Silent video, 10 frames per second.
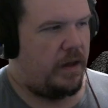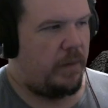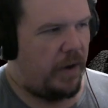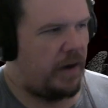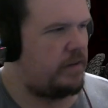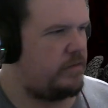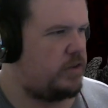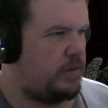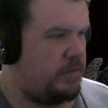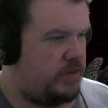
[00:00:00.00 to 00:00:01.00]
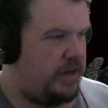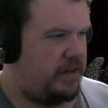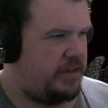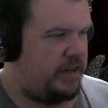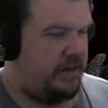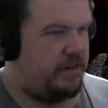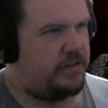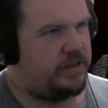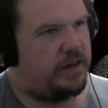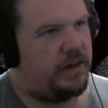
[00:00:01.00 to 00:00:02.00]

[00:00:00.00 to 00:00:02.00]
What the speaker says: Product of circumstance is